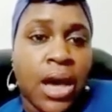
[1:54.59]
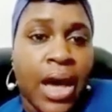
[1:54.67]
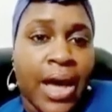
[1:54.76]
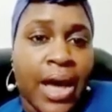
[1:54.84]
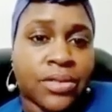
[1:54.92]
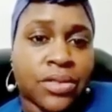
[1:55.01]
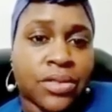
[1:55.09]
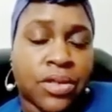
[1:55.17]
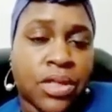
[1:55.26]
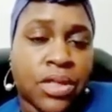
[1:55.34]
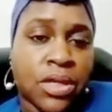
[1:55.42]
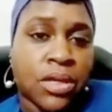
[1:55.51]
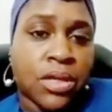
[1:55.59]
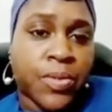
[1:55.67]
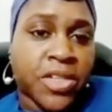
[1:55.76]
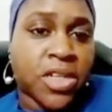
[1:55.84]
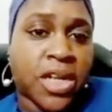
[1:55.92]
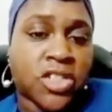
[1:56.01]
And the
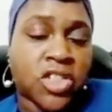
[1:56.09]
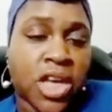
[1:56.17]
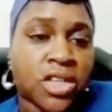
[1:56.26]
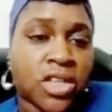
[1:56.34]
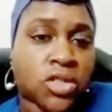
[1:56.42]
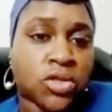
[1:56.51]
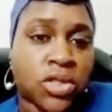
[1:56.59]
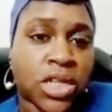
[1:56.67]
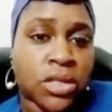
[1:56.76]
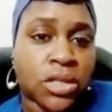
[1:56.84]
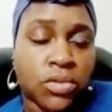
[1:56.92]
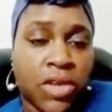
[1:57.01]
special educational need,